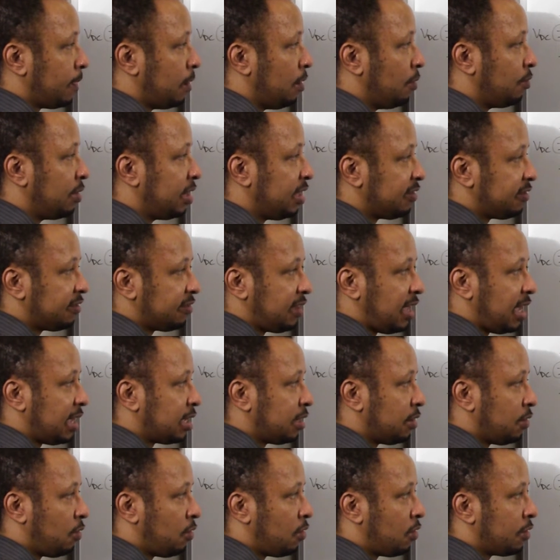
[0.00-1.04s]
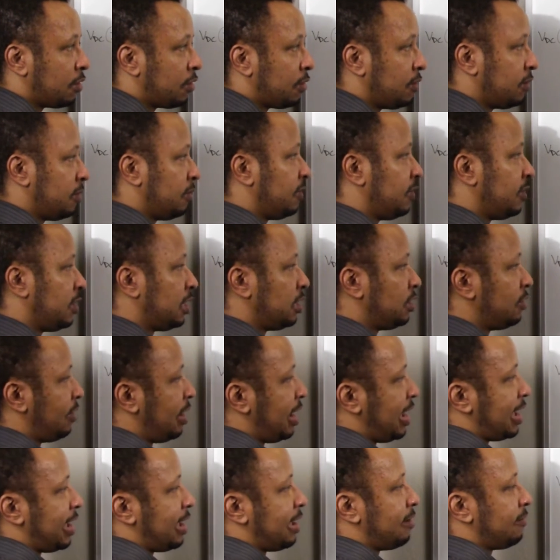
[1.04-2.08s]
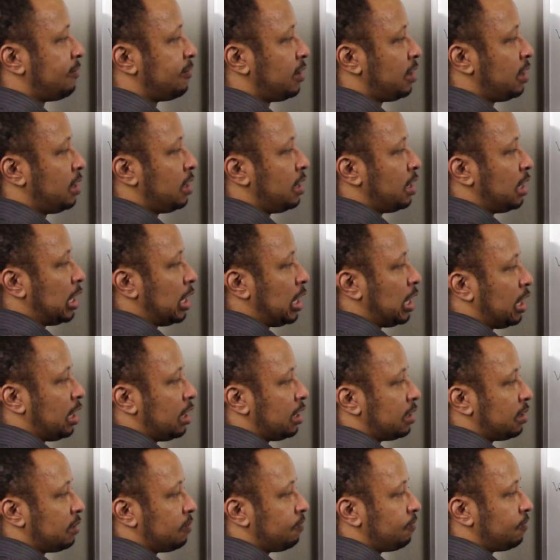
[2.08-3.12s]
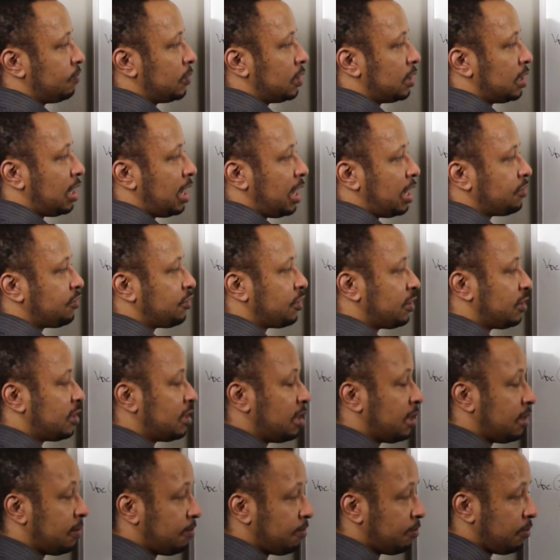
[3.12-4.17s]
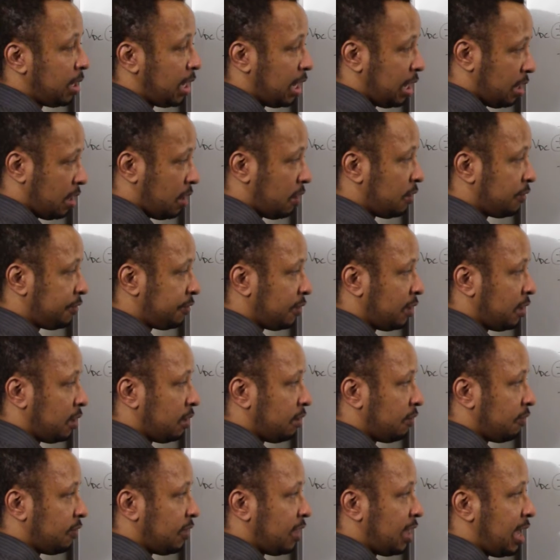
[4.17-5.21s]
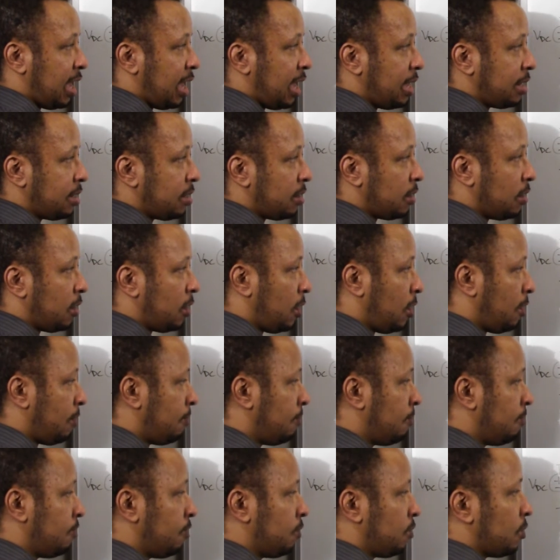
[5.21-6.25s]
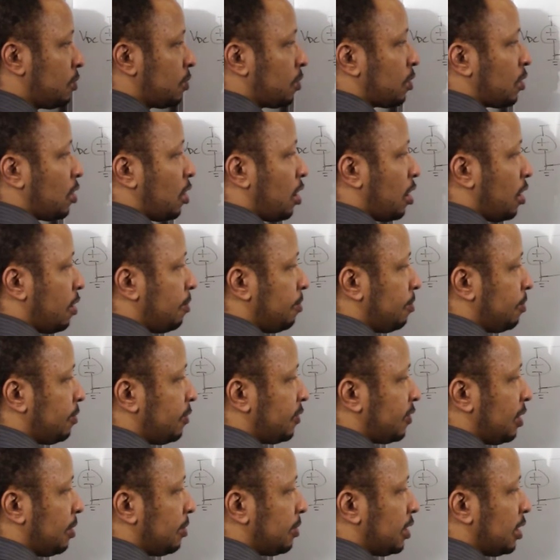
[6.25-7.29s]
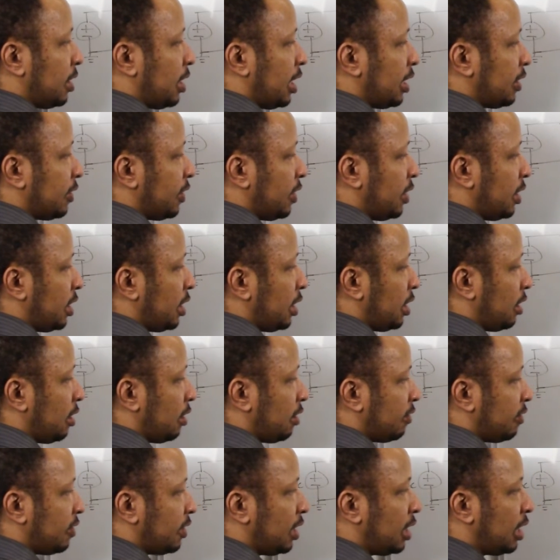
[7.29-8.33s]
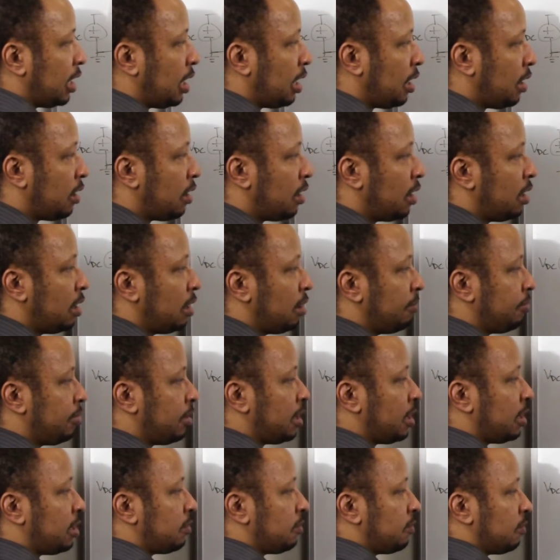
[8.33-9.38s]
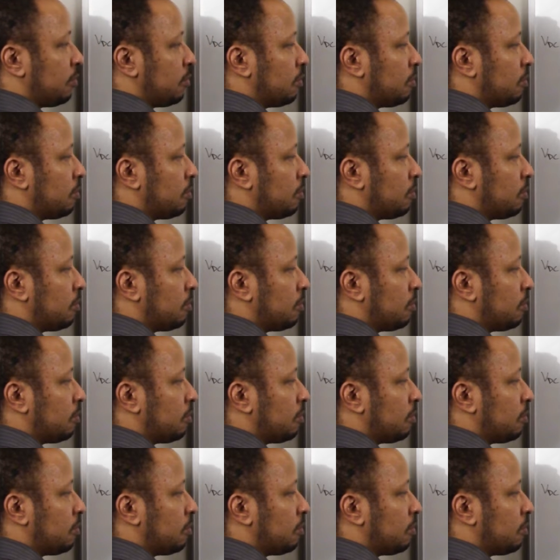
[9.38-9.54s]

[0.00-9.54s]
When it's second order, then you have conjugate pairs that are something like there and there, but